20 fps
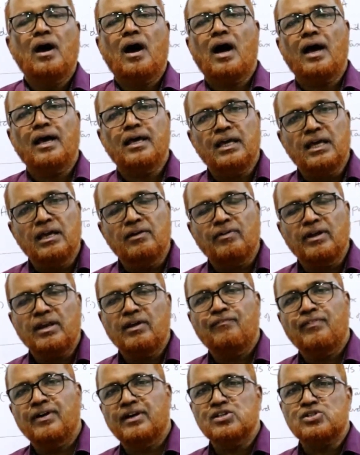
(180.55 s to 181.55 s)
Huh? Even
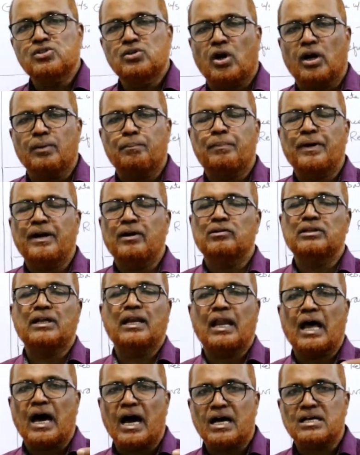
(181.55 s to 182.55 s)
if it is not paid on the
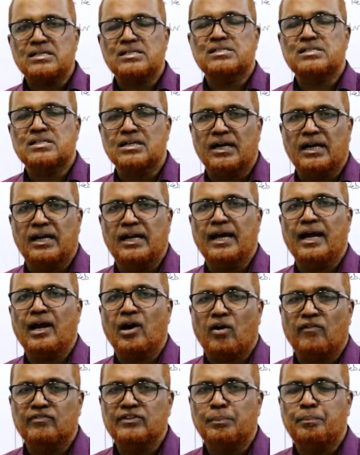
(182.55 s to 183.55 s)
last
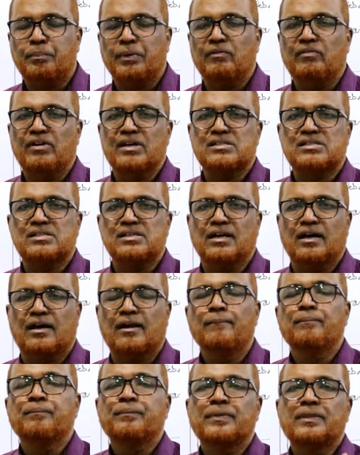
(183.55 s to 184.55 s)
day of the previous
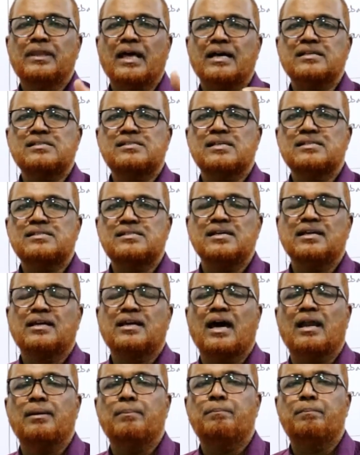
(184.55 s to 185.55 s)
year, the assessee
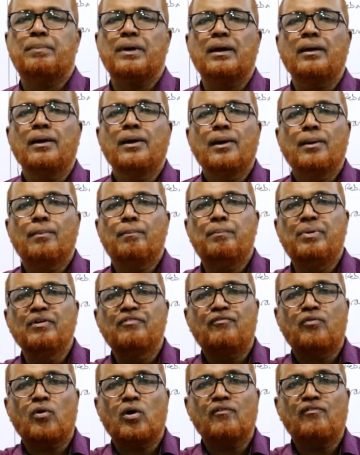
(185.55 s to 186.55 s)
can pay
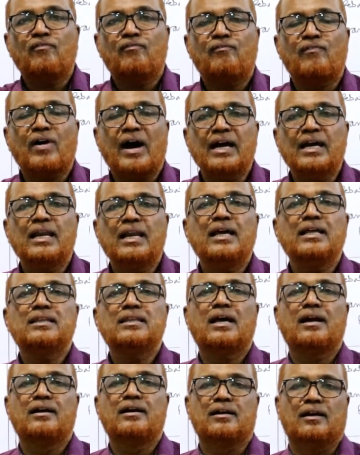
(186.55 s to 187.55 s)
before filing
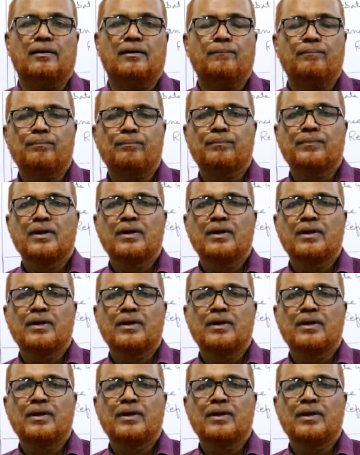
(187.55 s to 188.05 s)
the return.